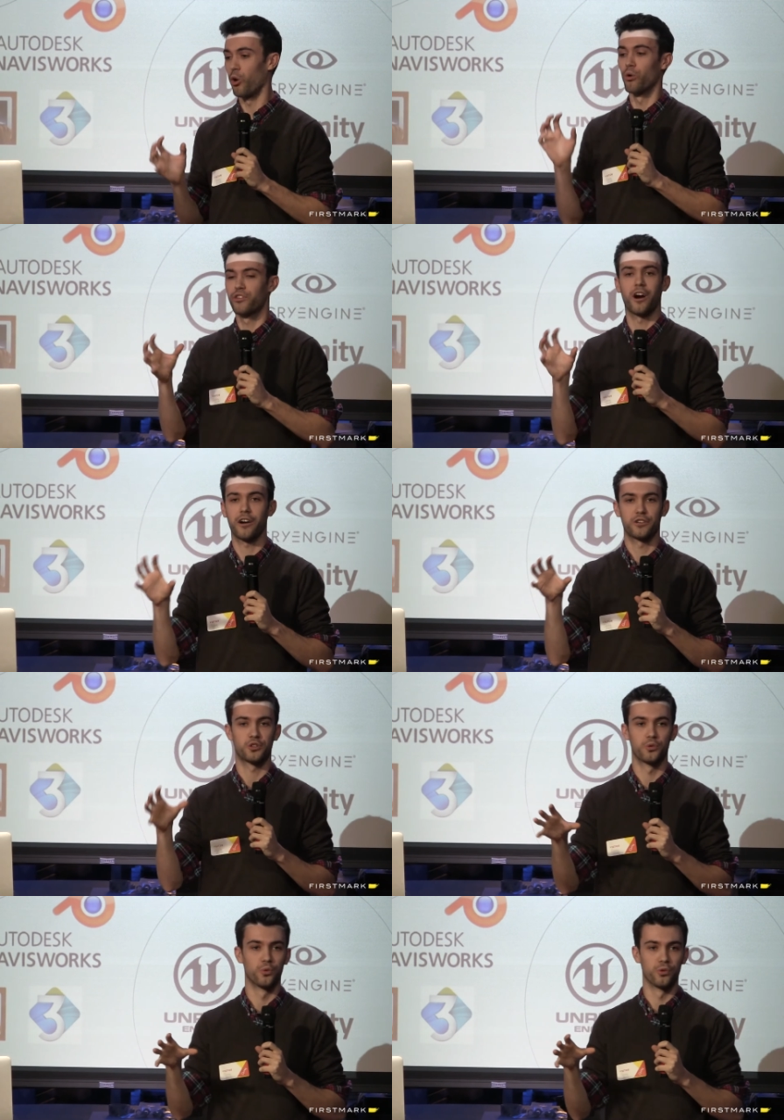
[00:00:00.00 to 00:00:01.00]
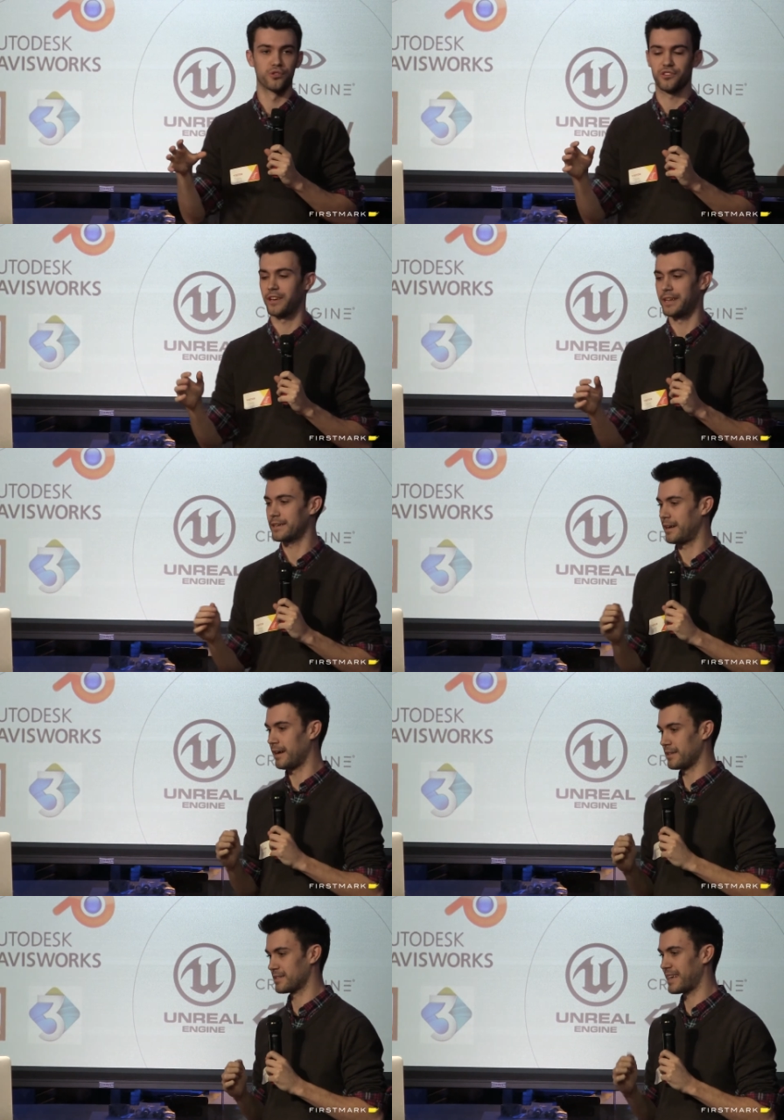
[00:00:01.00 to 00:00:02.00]
old guard tools like
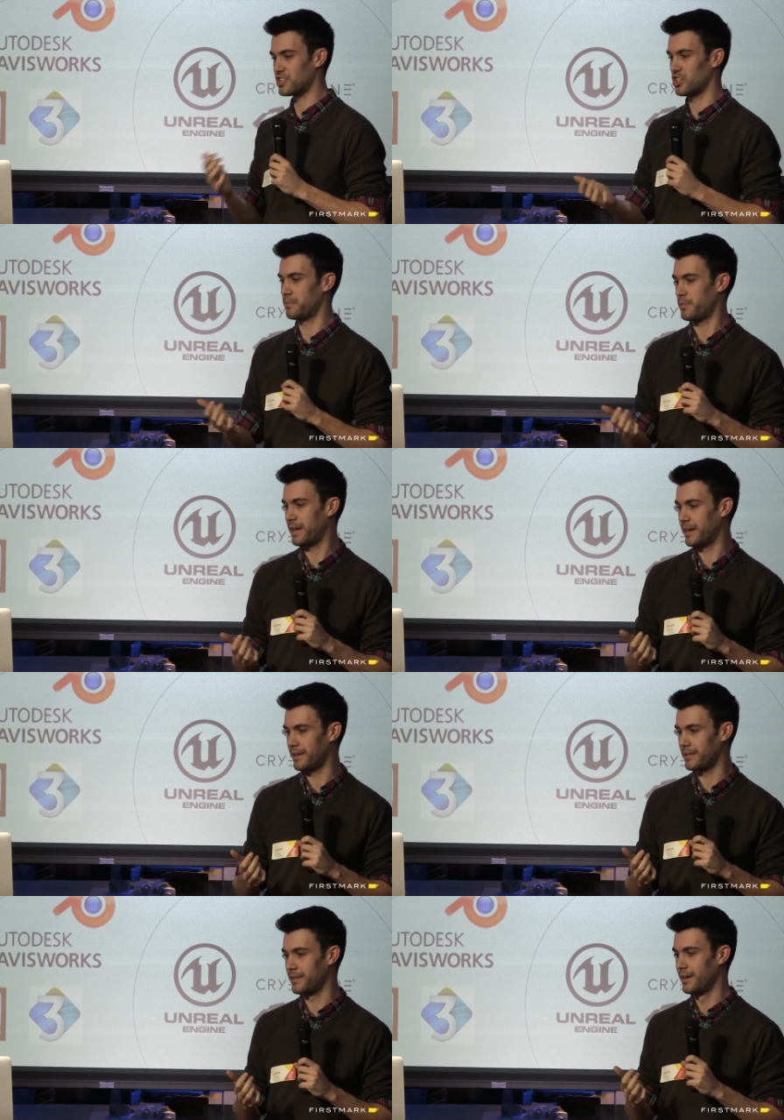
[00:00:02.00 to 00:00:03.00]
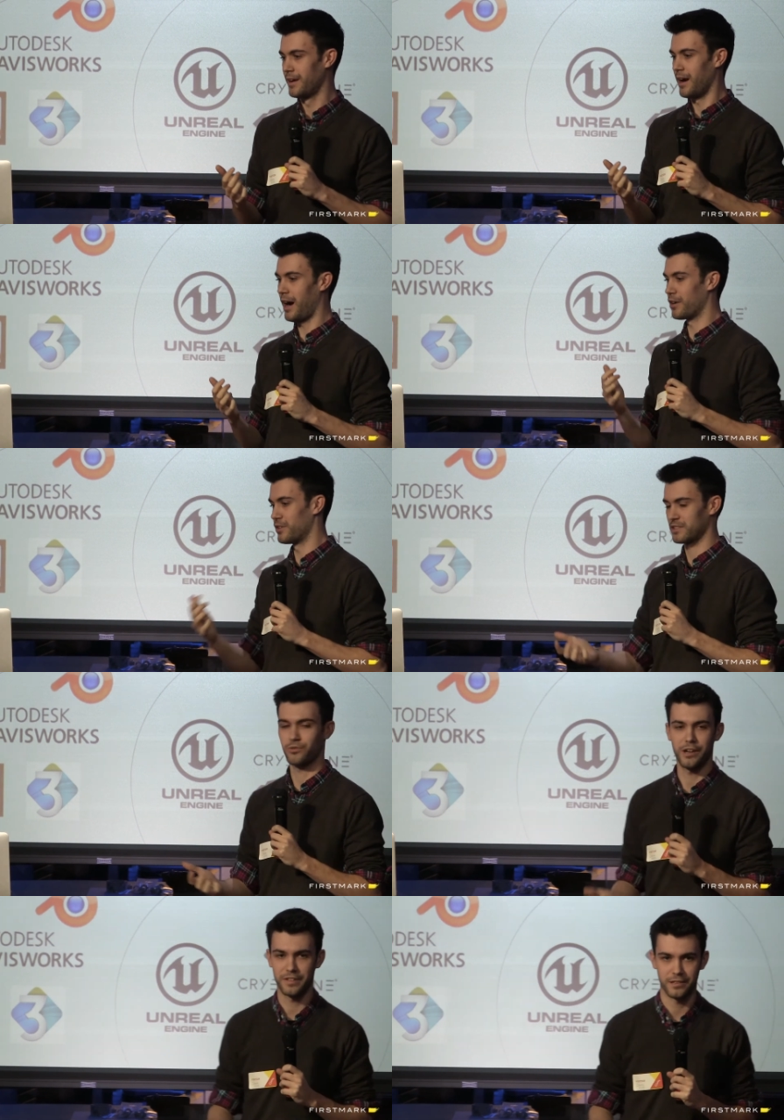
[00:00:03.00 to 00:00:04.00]
uh, SketchUp and and Autodesk
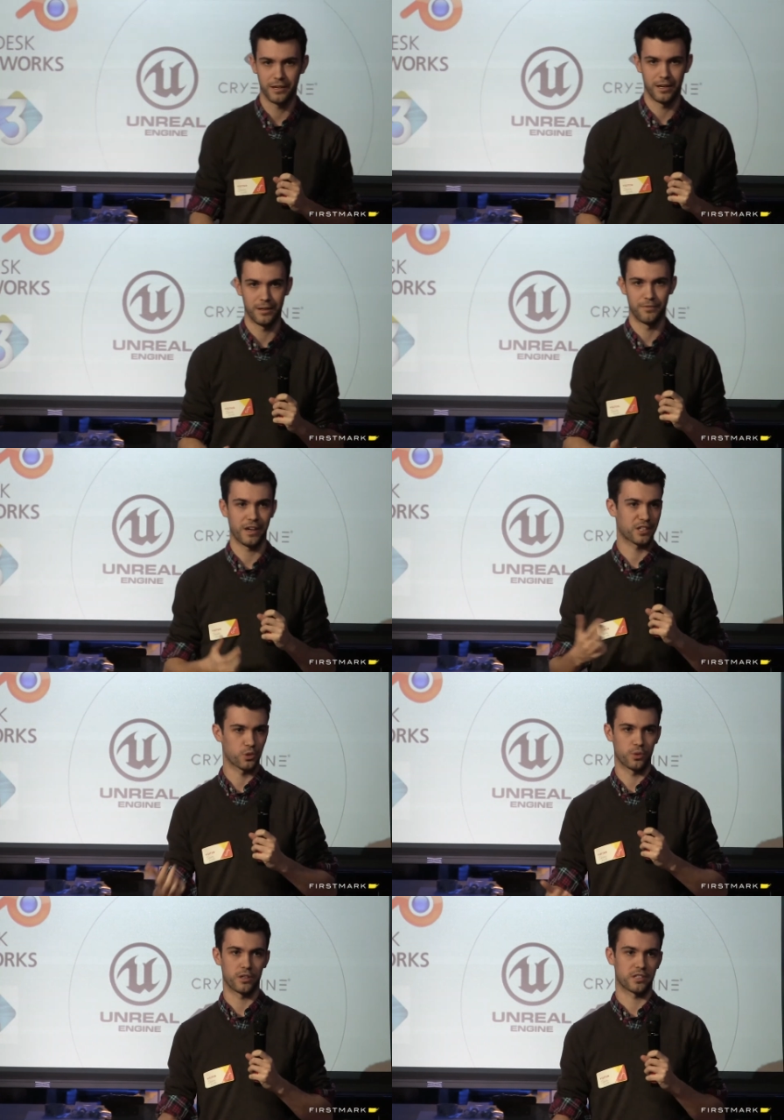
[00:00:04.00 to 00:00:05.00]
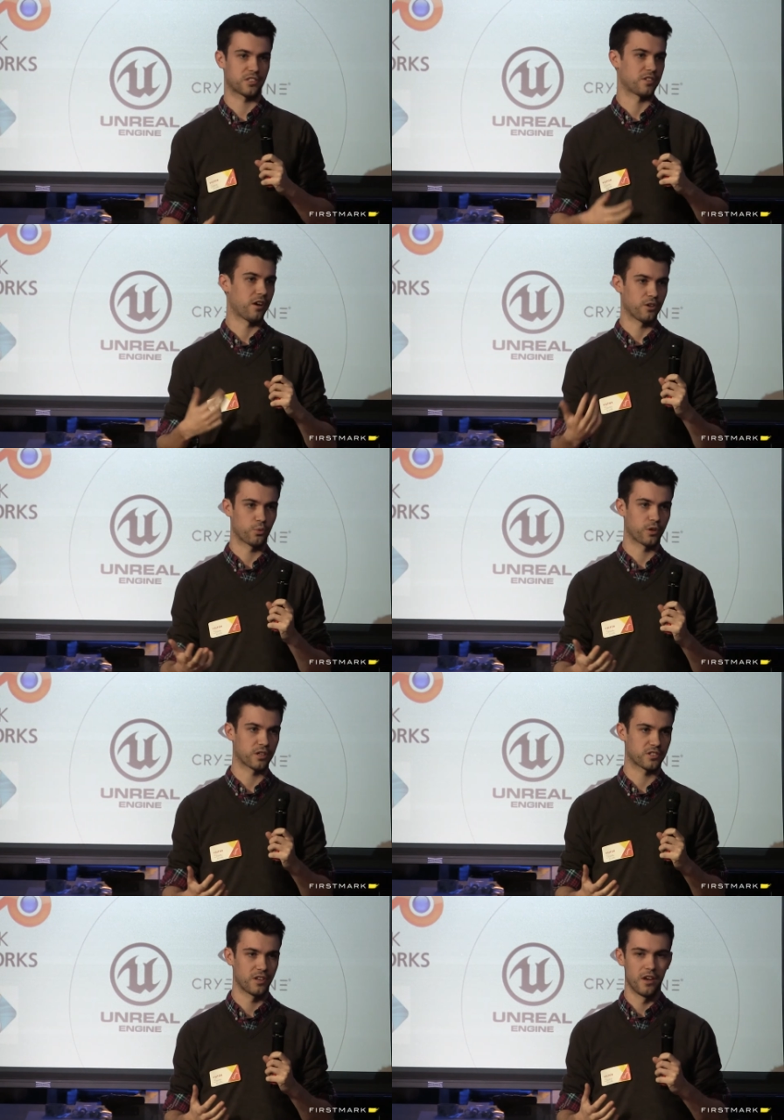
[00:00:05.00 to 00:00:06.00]
Revit, um, Vectorworks,
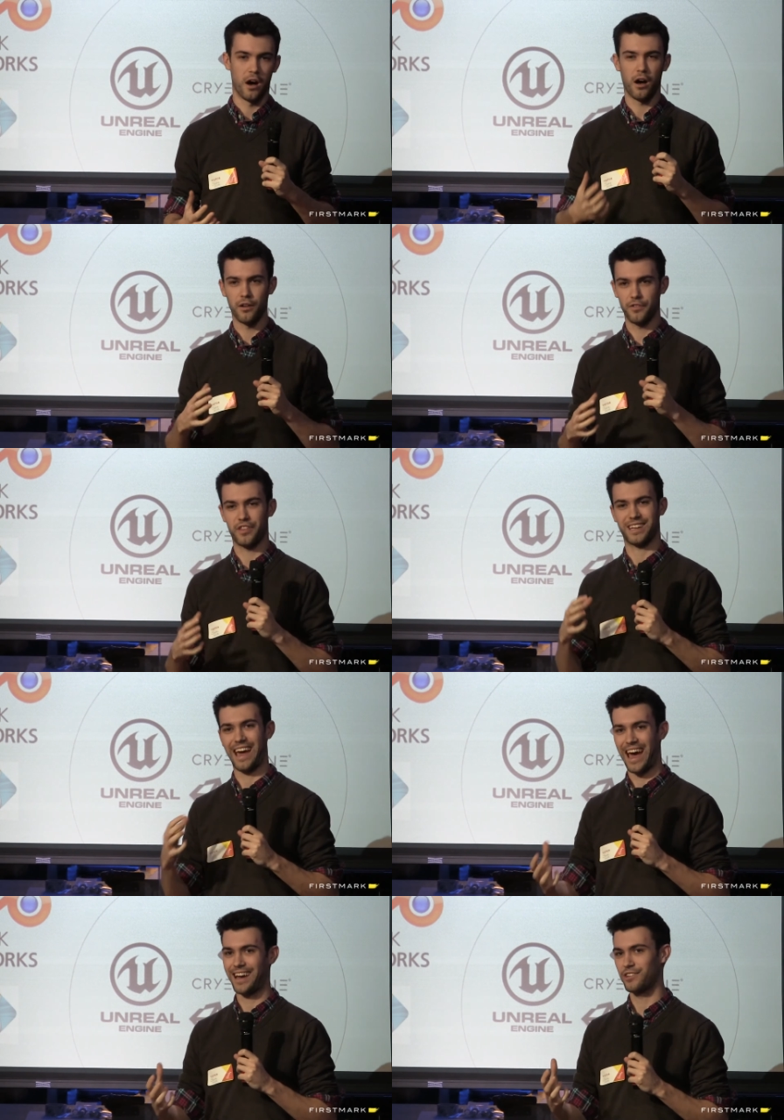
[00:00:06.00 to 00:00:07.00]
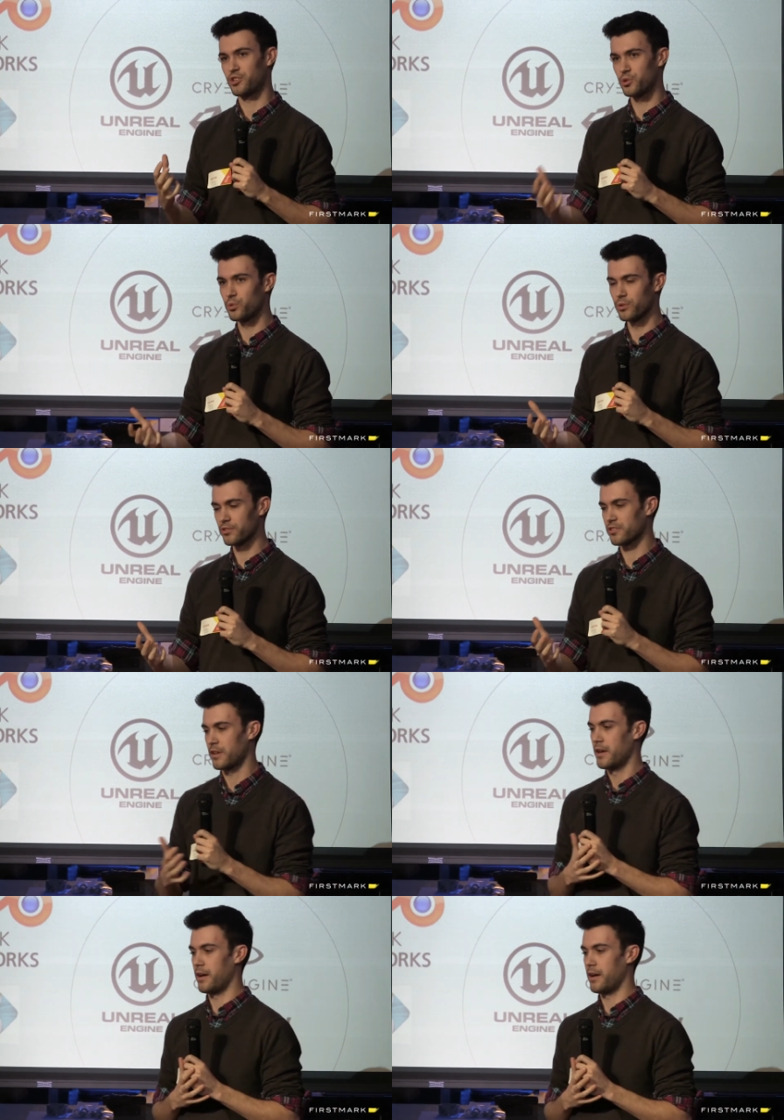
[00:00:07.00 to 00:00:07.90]
SolidWorks, all of the CAD tools.